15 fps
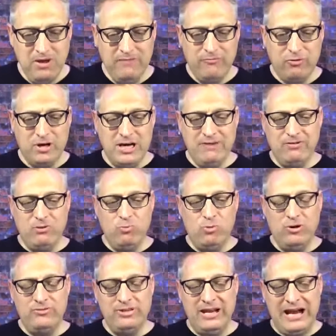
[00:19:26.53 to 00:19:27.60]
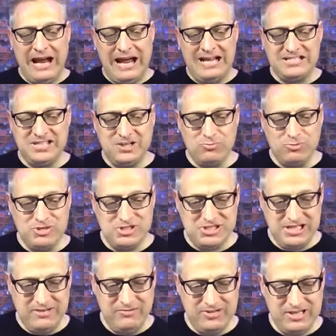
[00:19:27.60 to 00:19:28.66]
For every one that asketh
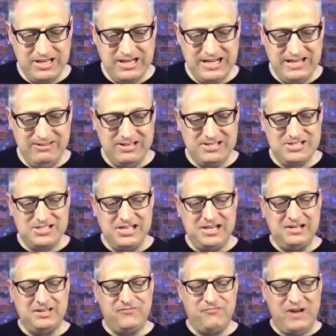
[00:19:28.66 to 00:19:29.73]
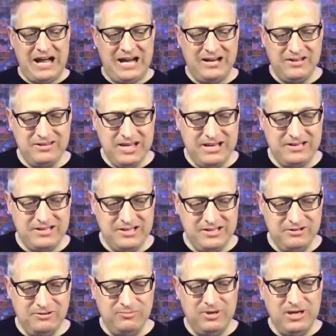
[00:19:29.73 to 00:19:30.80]
receiveth, and he that seeketh findeth, and to
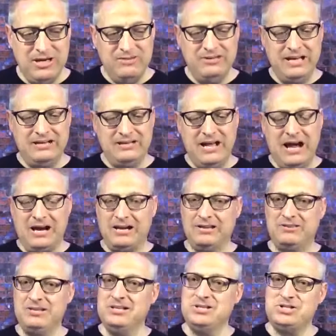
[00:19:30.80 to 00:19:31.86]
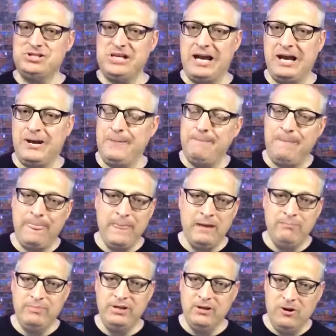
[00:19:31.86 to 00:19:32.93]
him that knocketh it shall
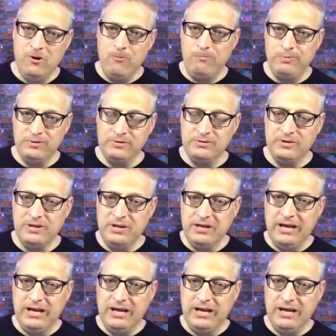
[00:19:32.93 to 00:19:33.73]
be opened.